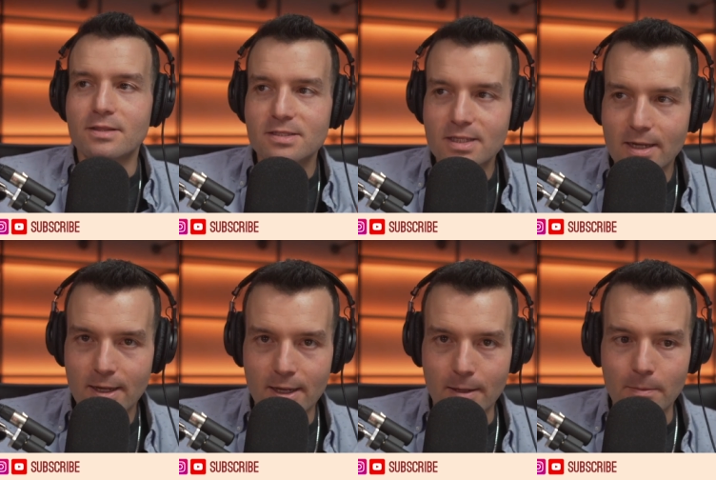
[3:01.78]
this
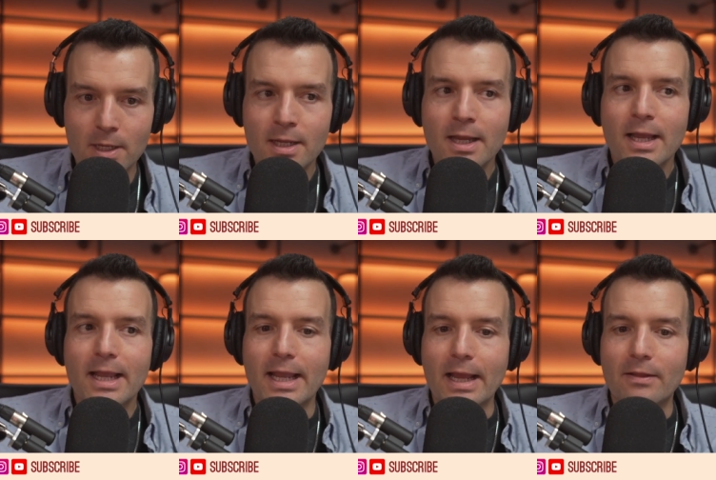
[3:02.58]
calm
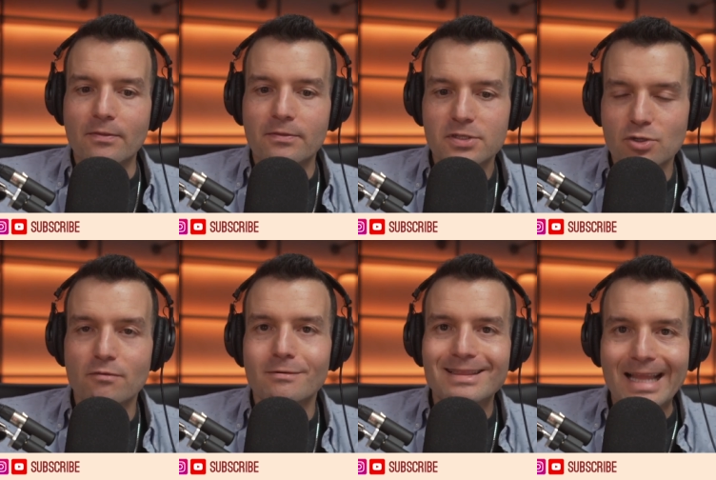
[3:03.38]
and this sort
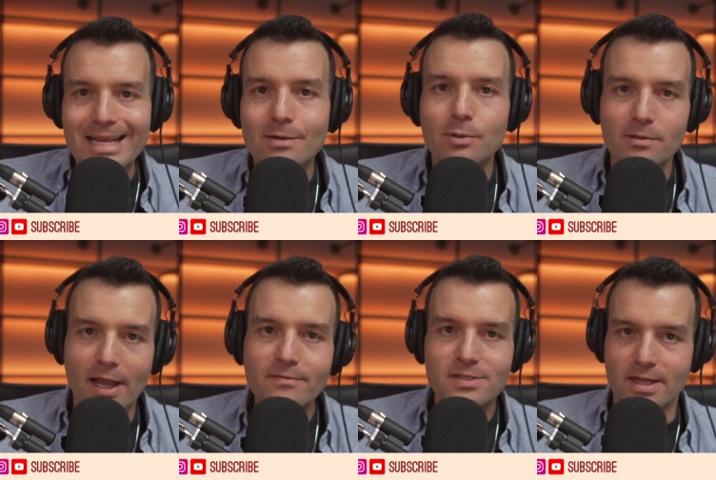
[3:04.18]
of relatable
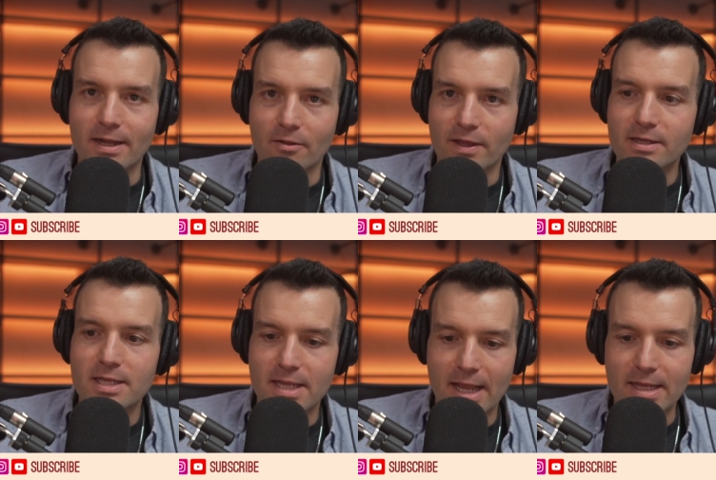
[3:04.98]
lifestyle that
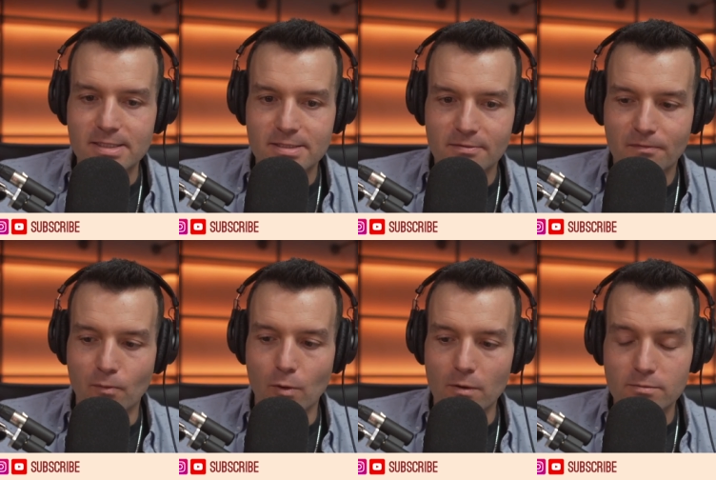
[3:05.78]
he has
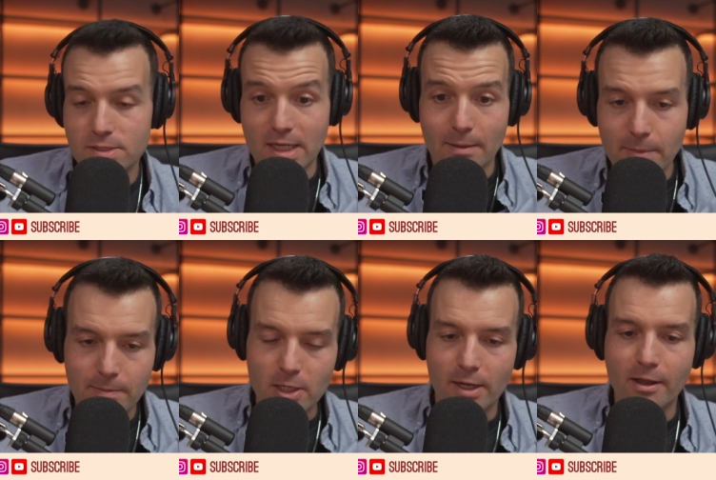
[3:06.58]
for some,
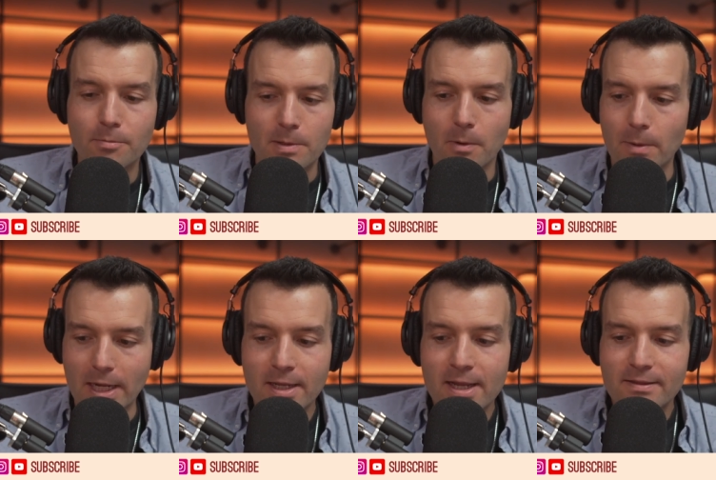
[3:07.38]
maybe not all people,
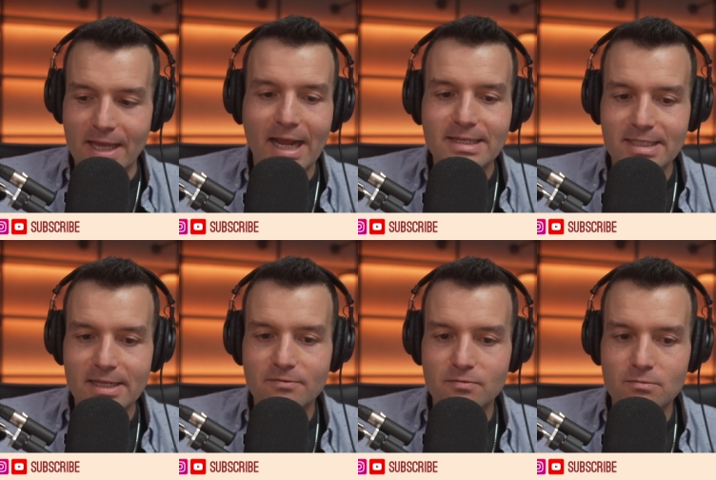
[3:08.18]
but that
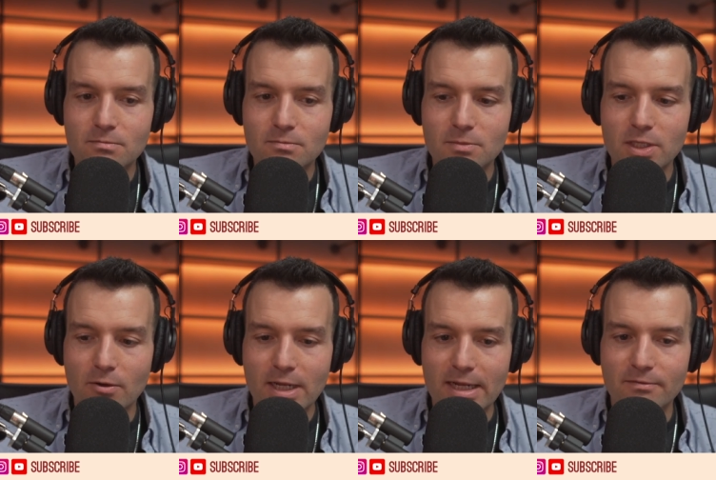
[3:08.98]
idea of, you
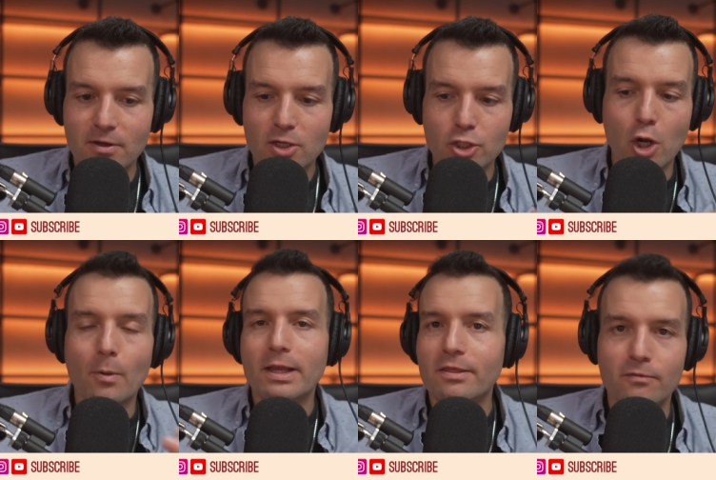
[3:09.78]
know, kind of
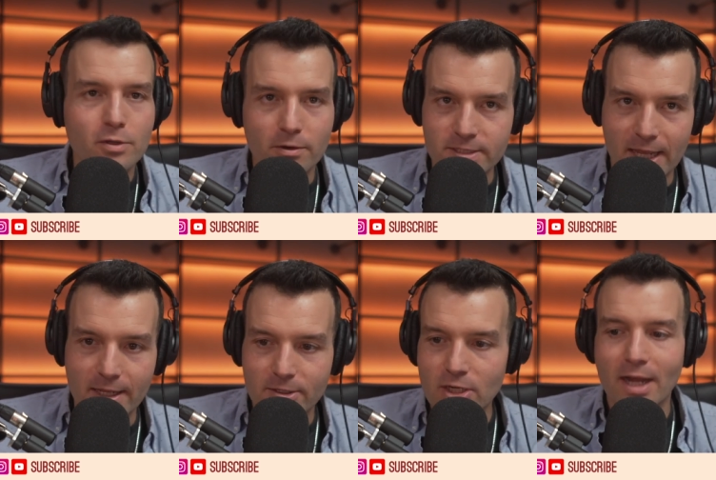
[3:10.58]
going through your
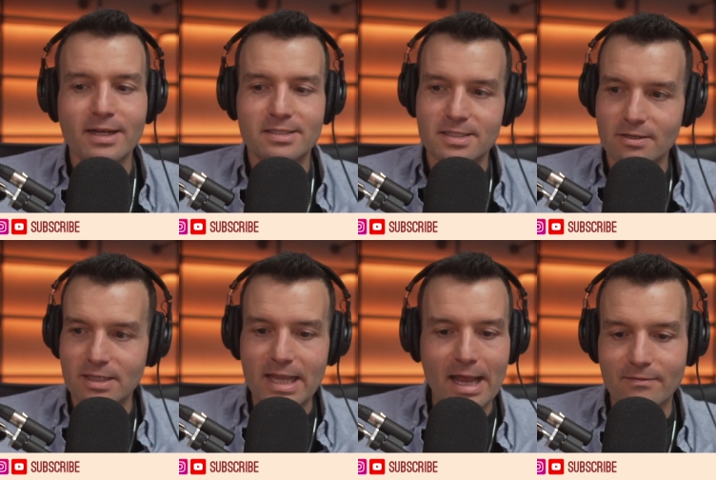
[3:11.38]
day, not
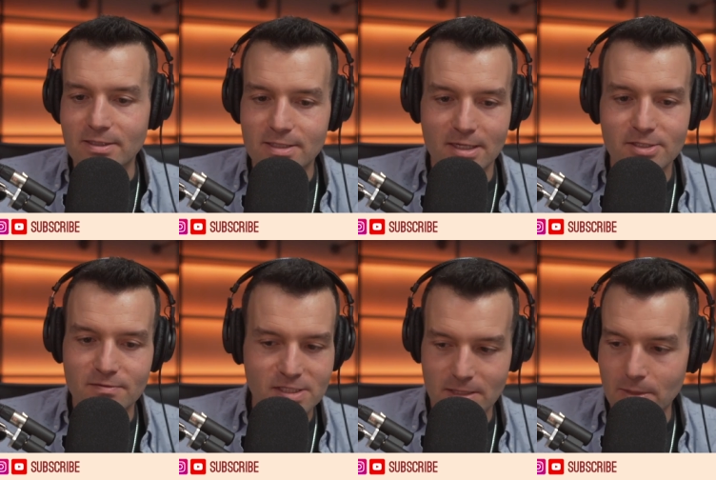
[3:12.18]
necessarily having tons
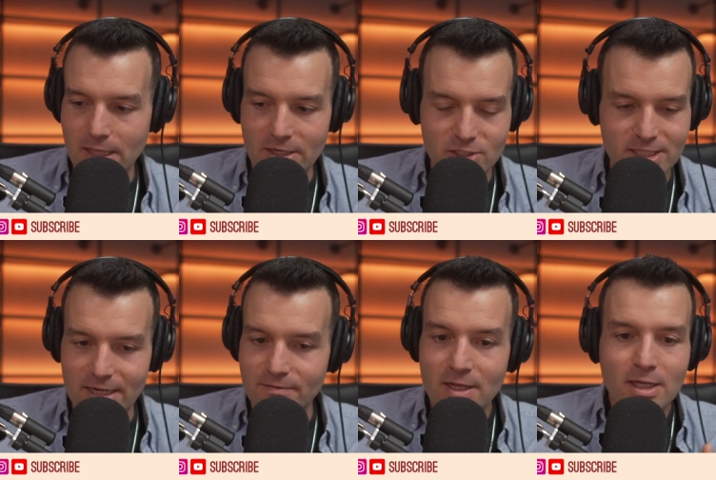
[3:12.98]
of stimuli, just
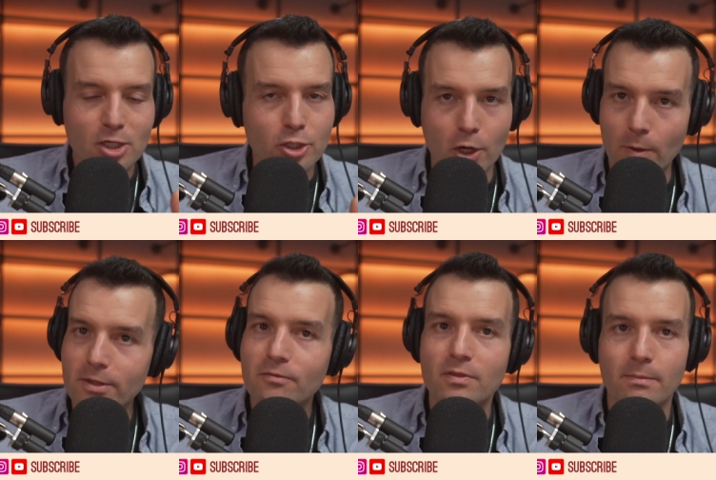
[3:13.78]
kind of
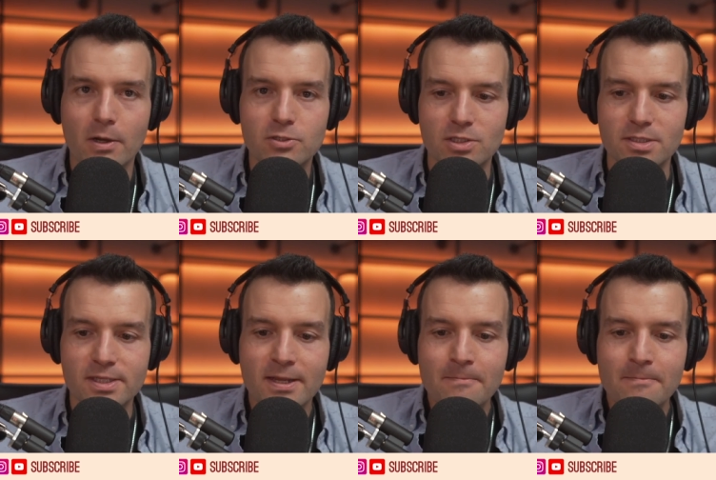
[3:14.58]
going through the motions.